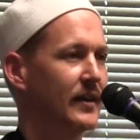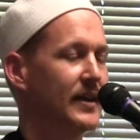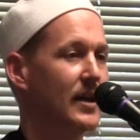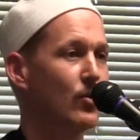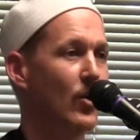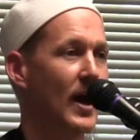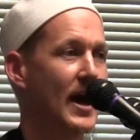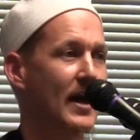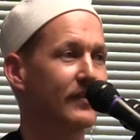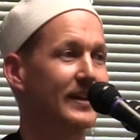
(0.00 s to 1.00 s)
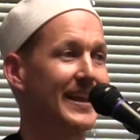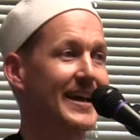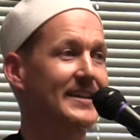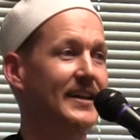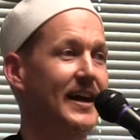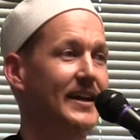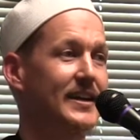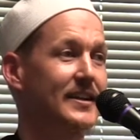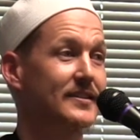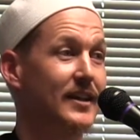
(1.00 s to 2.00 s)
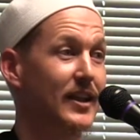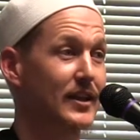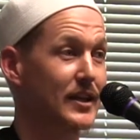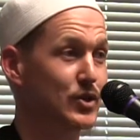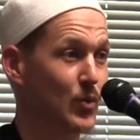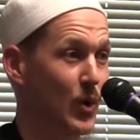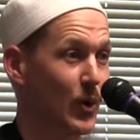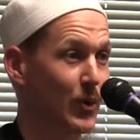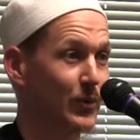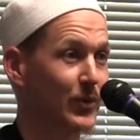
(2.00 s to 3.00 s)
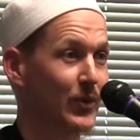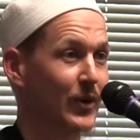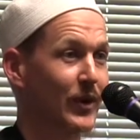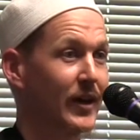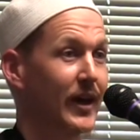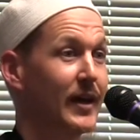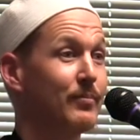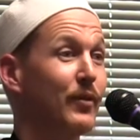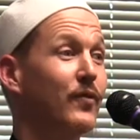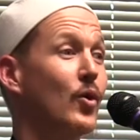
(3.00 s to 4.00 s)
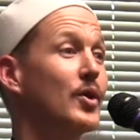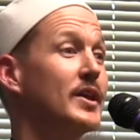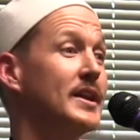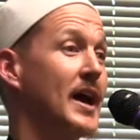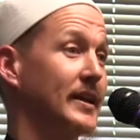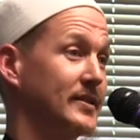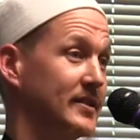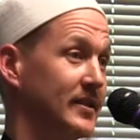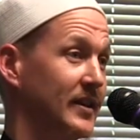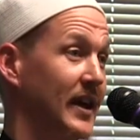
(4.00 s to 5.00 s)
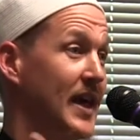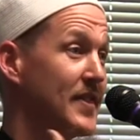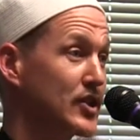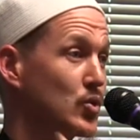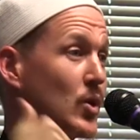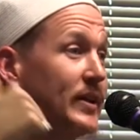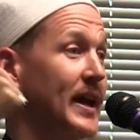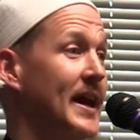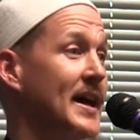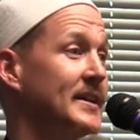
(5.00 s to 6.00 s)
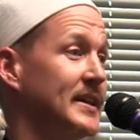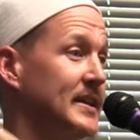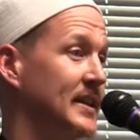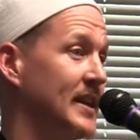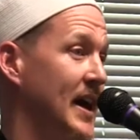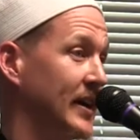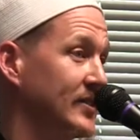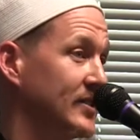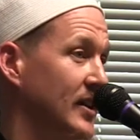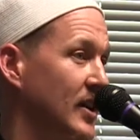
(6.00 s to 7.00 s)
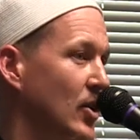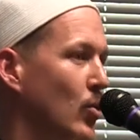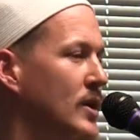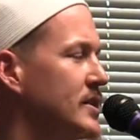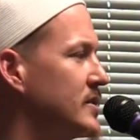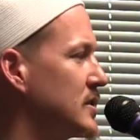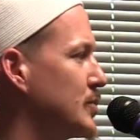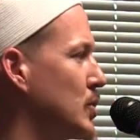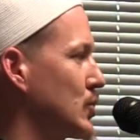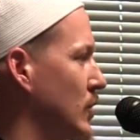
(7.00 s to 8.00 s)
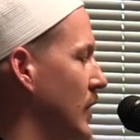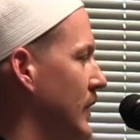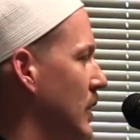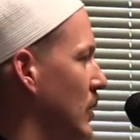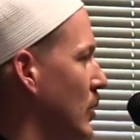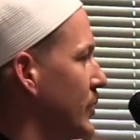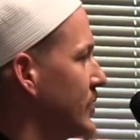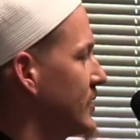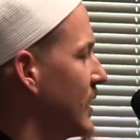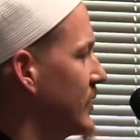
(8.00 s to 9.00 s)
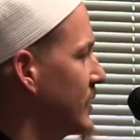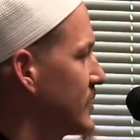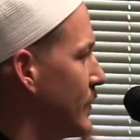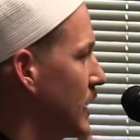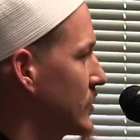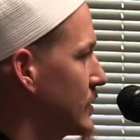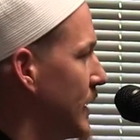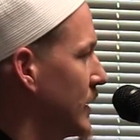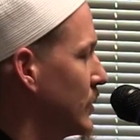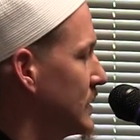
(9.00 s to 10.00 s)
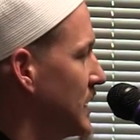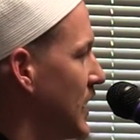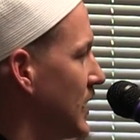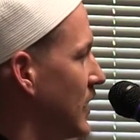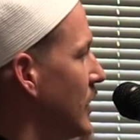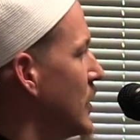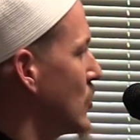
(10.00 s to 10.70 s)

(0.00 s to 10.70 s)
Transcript: They will have glad tidings in this world and before the next, in this world and in the next. What is this bushra that our Lord is telling us about subhanahu wa ta'ala?